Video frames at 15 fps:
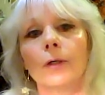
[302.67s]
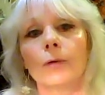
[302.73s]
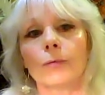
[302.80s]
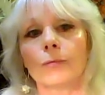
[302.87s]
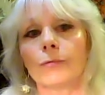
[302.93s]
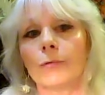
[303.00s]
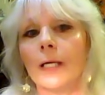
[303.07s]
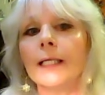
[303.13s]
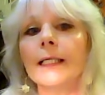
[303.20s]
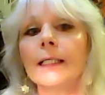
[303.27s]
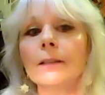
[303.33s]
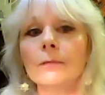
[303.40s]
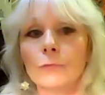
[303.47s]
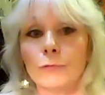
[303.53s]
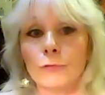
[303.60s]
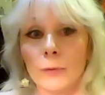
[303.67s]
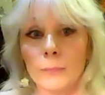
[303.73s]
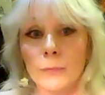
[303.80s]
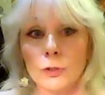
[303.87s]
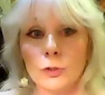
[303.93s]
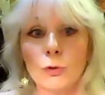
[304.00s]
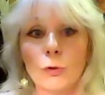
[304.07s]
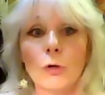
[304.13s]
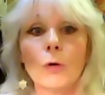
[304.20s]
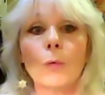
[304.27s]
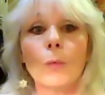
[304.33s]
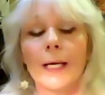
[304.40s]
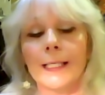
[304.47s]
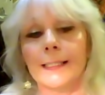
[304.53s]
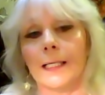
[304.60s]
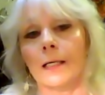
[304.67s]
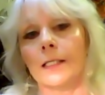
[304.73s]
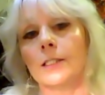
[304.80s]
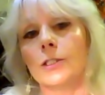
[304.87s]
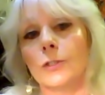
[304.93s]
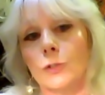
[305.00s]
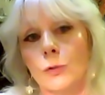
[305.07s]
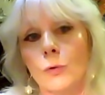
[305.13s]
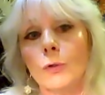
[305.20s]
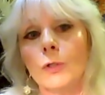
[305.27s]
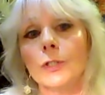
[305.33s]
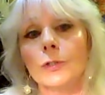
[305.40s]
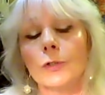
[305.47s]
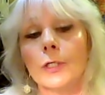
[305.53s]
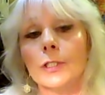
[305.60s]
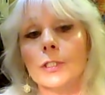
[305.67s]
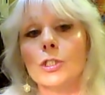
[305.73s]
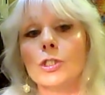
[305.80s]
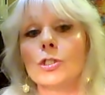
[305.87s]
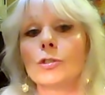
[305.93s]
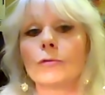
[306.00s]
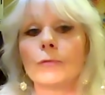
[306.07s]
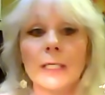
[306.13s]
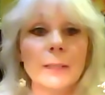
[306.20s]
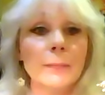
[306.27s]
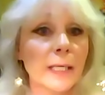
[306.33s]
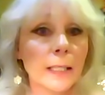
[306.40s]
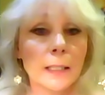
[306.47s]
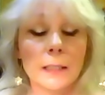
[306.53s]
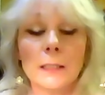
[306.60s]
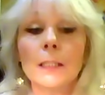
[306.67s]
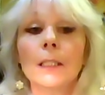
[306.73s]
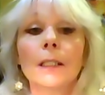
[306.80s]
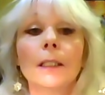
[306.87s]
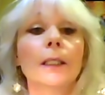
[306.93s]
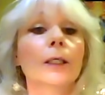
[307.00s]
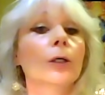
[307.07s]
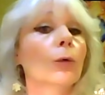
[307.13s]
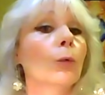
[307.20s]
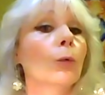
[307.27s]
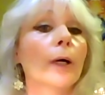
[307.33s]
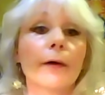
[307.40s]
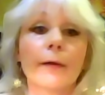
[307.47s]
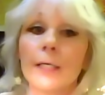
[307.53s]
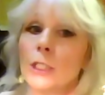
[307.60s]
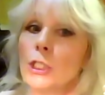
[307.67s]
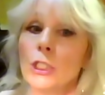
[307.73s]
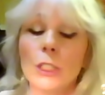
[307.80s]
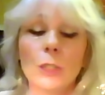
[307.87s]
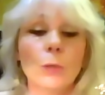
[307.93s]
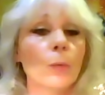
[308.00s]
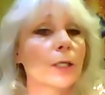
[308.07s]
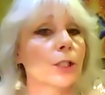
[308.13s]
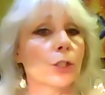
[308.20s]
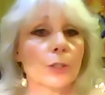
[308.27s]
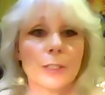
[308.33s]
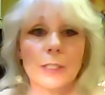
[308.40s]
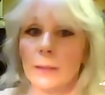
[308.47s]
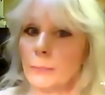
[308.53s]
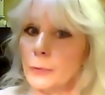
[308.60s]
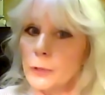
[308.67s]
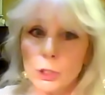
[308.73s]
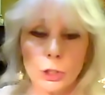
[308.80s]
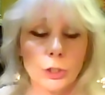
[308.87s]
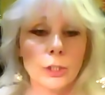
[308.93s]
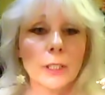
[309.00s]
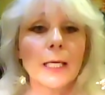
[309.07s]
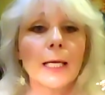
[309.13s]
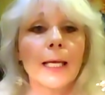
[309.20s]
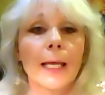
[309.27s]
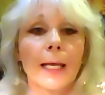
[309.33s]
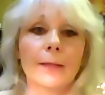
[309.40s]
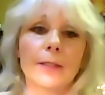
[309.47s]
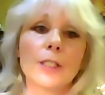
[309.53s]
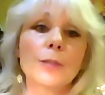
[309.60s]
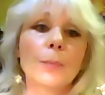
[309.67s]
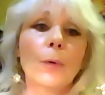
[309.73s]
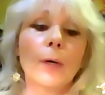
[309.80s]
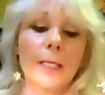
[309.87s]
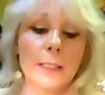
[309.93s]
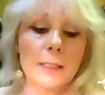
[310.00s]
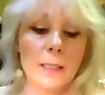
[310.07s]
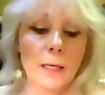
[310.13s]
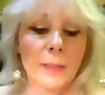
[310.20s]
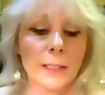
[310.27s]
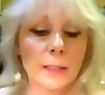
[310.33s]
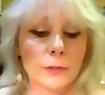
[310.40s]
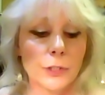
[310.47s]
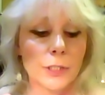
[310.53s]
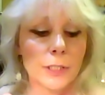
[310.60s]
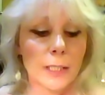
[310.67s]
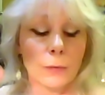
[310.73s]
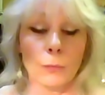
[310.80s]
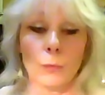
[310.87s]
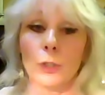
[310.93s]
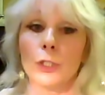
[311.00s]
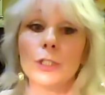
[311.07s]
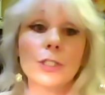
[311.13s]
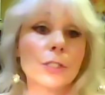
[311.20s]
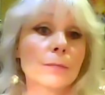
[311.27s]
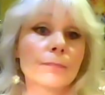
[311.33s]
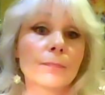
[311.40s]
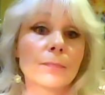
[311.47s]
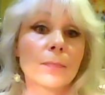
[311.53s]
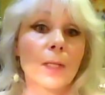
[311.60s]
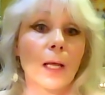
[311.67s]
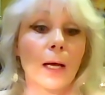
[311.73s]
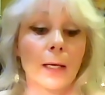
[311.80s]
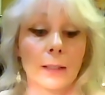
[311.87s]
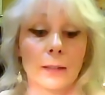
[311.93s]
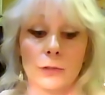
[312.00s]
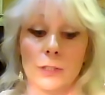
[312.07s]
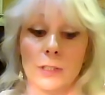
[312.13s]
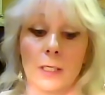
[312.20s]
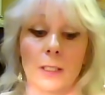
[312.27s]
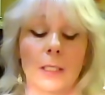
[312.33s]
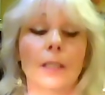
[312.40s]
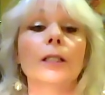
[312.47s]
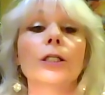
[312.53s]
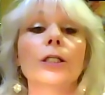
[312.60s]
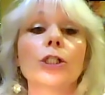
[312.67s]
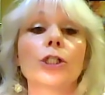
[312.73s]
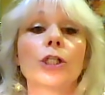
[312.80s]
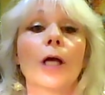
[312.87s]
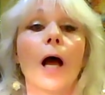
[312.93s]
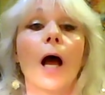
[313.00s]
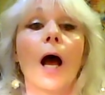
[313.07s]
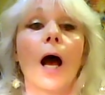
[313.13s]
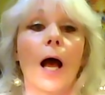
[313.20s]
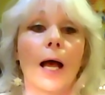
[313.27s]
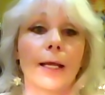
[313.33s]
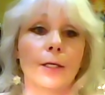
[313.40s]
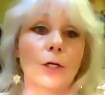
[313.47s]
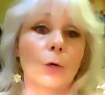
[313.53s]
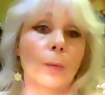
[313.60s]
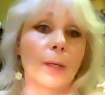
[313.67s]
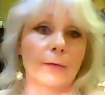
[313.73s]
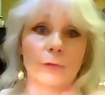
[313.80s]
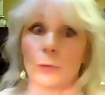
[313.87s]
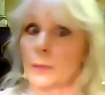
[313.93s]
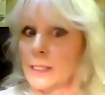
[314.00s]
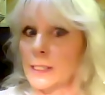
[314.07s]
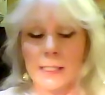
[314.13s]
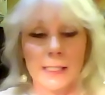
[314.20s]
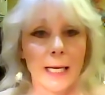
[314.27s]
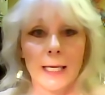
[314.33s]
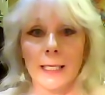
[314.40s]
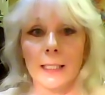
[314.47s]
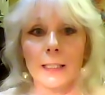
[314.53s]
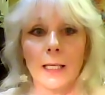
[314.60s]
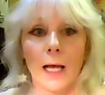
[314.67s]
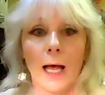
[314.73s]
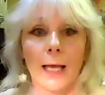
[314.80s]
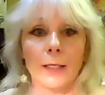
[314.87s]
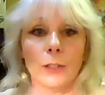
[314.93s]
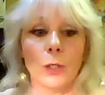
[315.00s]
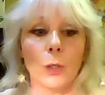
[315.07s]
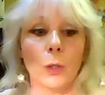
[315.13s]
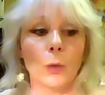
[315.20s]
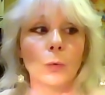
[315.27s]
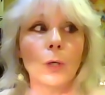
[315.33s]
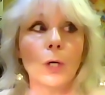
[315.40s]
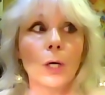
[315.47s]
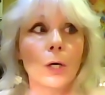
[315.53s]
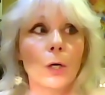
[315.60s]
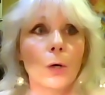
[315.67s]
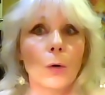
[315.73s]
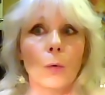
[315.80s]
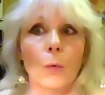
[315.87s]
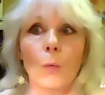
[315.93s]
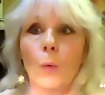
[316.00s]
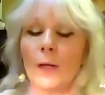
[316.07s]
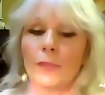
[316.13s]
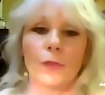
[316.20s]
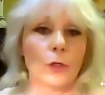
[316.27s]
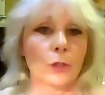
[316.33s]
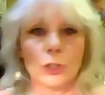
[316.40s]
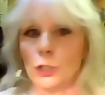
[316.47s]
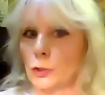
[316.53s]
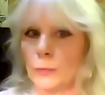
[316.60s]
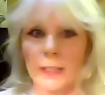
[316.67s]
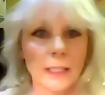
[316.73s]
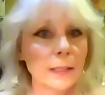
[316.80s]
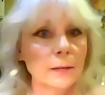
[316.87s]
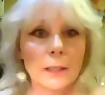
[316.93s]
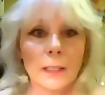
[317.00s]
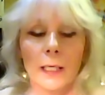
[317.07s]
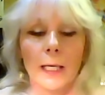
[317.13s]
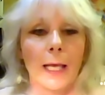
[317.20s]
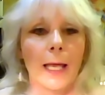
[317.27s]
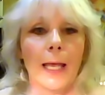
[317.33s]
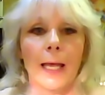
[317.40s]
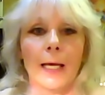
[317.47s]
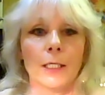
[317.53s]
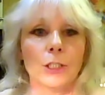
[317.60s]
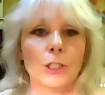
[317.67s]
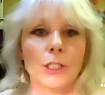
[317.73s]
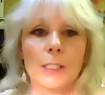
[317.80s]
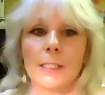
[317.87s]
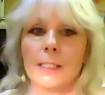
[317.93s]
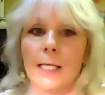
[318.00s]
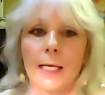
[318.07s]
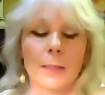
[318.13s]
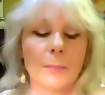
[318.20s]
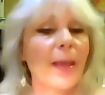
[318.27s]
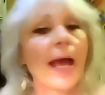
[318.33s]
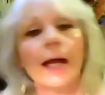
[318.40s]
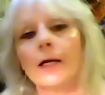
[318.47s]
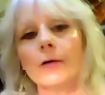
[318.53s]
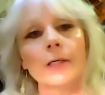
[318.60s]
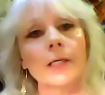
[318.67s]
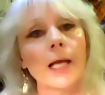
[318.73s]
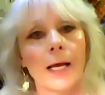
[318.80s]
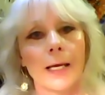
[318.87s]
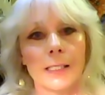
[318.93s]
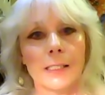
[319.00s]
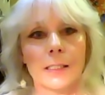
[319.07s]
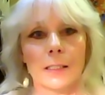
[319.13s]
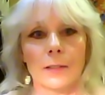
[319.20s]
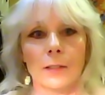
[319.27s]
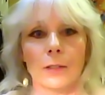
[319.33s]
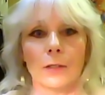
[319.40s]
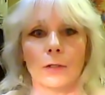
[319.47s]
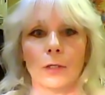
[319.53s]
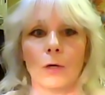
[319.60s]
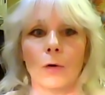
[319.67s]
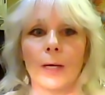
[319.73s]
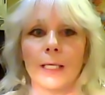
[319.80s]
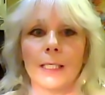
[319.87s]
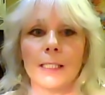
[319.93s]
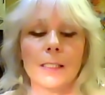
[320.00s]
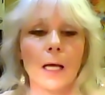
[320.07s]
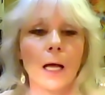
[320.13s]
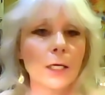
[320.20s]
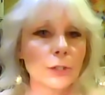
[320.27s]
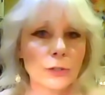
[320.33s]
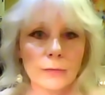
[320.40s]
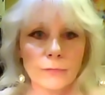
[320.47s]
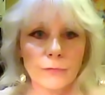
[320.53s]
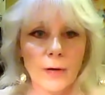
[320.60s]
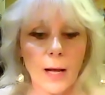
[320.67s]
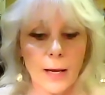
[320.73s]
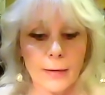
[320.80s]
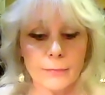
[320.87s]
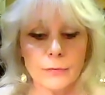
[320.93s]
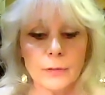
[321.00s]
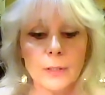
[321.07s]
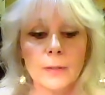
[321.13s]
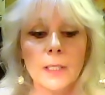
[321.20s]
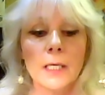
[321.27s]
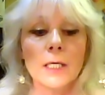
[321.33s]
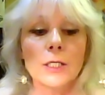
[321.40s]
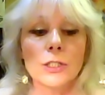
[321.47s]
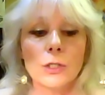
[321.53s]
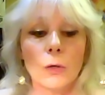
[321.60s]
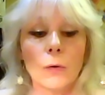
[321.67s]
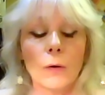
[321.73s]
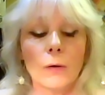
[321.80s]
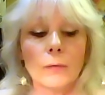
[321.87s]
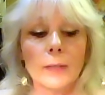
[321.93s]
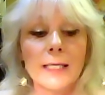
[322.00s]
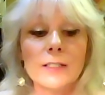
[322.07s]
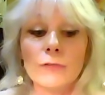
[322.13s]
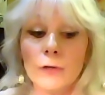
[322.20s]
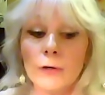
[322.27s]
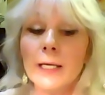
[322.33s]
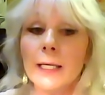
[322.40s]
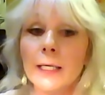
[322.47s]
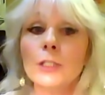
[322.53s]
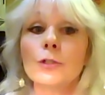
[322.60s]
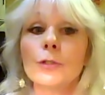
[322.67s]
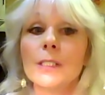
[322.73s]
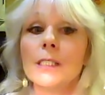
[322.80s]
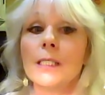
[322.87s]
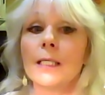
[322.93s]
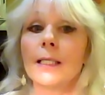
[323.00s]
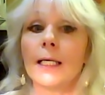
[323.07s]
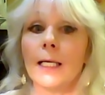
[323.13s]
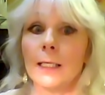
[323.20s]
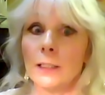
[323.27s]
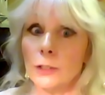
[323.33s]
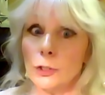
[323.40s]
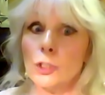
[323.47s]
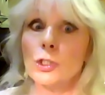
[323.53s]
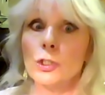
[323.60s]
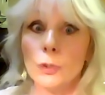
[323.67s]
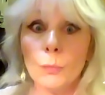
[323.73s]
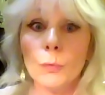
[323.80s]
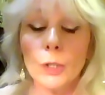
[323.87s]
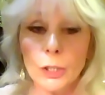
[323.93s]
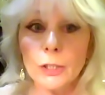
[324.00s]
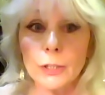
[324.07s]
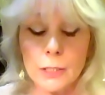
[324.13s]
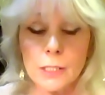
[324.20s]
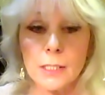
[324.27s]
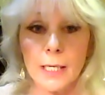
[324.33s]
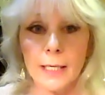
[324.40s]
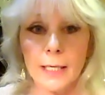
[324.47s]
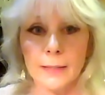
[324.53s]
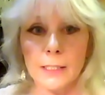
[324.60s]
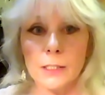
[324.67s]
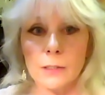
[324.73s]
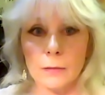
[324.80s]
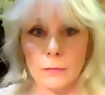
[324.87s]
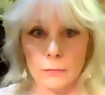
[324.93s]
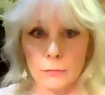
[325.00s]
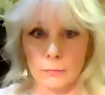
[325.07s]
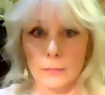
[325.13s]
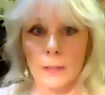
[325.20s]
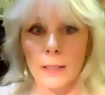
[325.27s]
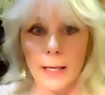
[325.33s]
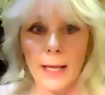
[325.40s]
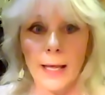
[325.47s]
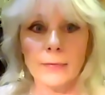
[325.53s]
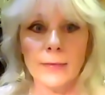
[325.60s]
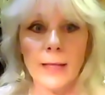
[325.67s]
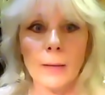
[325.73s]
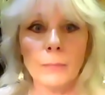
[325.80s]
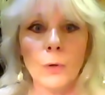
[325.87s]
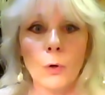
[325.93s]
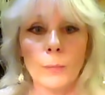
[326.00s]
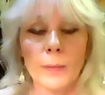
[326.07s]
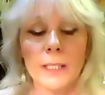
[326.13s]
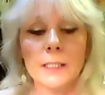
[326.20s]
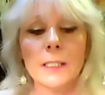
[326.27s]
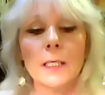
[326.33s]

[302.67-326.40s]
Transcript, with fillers: running from the doorway down into the corridor, screaming, where is she? What's her temperature? At this point in time, I understand words. I understand English. I know what everyone's saying. I know what they're doing. And she's saying, pack her an ice. And they're going, it's 105. So it's very interesting that I understood words at that moment.